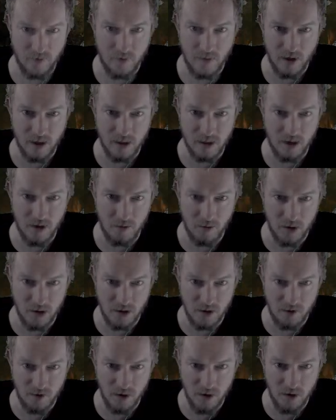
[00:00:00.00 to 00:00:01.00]
That's how
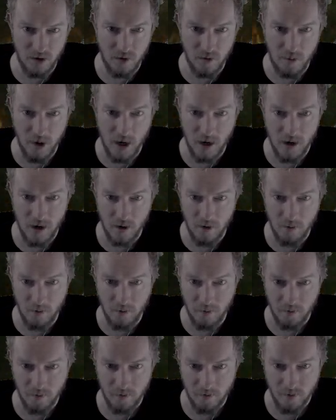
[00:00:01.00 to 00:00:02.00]
much of a noob I am.
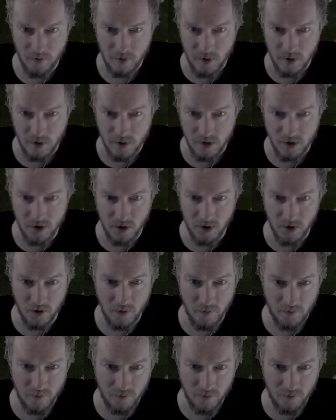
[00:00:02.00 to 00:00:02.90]
So